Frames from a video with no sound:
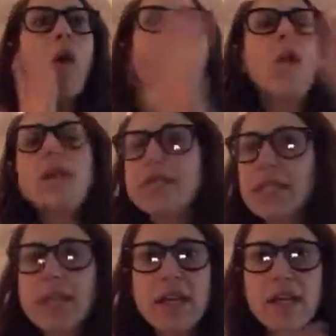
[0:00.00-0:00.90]
All of a
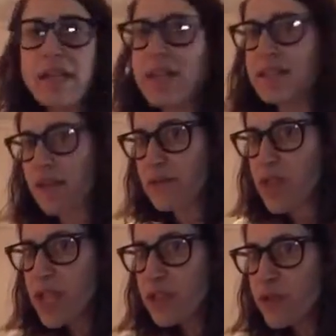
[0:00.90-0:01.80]
sudden, things have
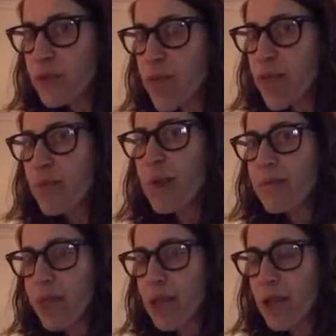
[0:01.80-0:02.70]
changed for me in my
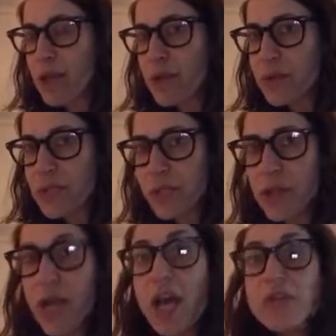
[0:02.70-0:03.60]
media usage.